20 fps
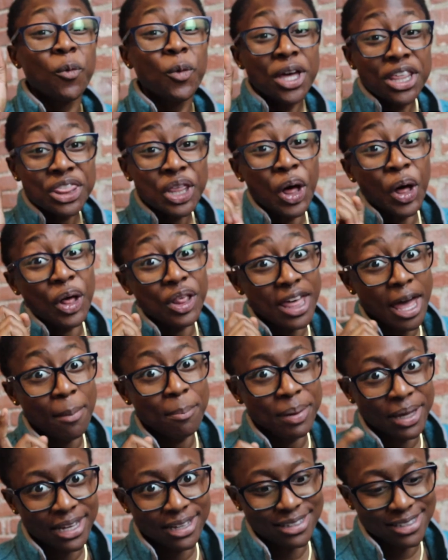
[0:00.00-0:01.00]
with all
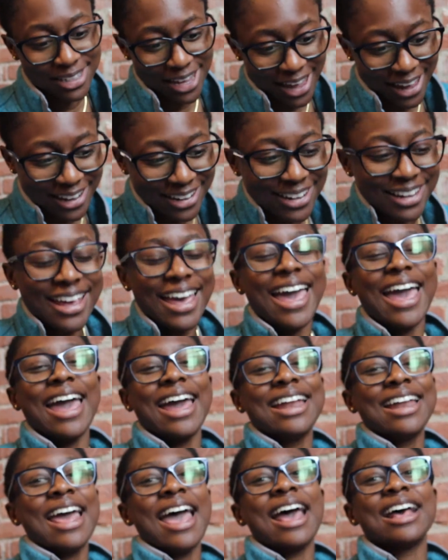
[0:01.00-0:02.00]
that being said,
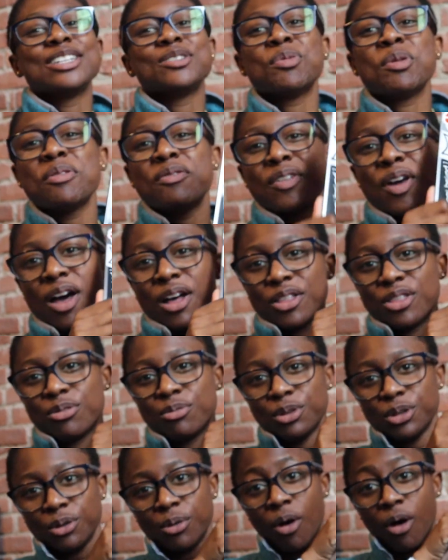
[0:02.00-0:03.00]
and as we've gone
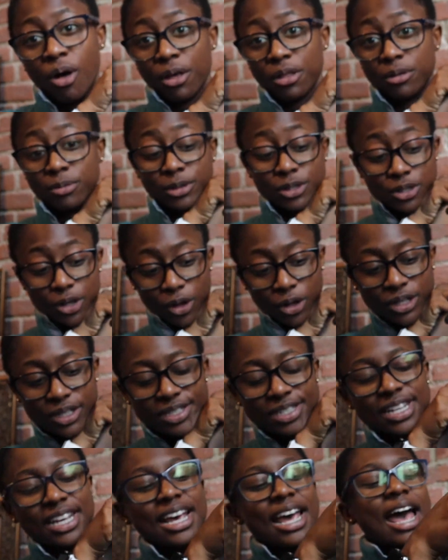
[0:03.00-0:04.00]
through all the
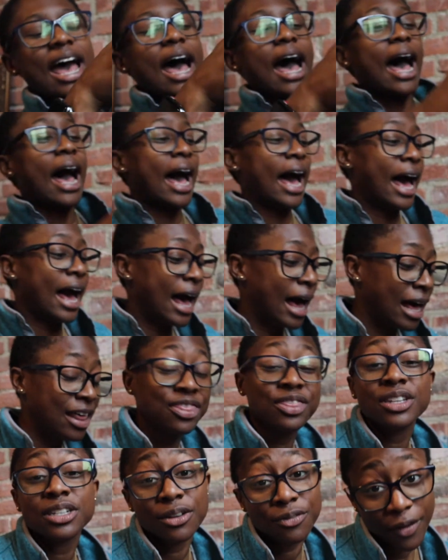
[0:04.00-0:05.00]
results,
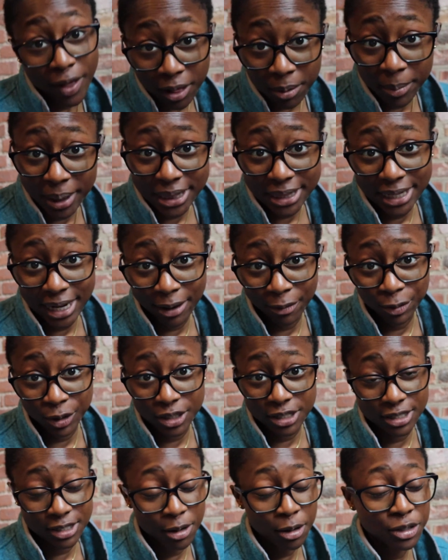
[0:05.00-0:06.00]
the development that I
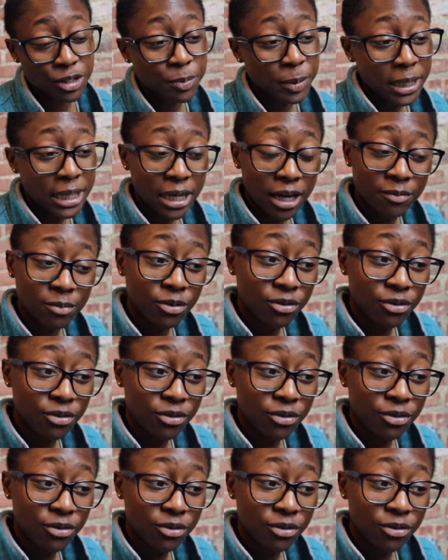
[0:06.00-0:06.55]
was speaking of